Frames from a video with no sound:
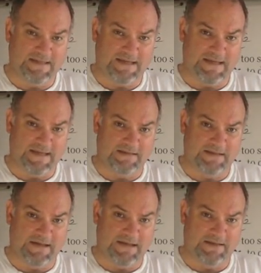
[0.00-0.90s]
and
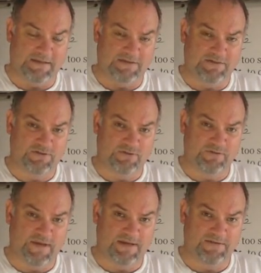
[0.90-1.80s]
this
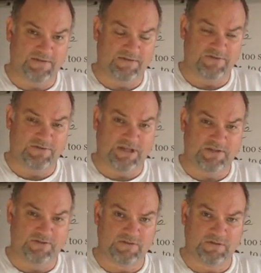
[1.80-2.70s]

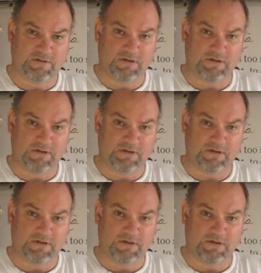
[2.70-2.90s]
2006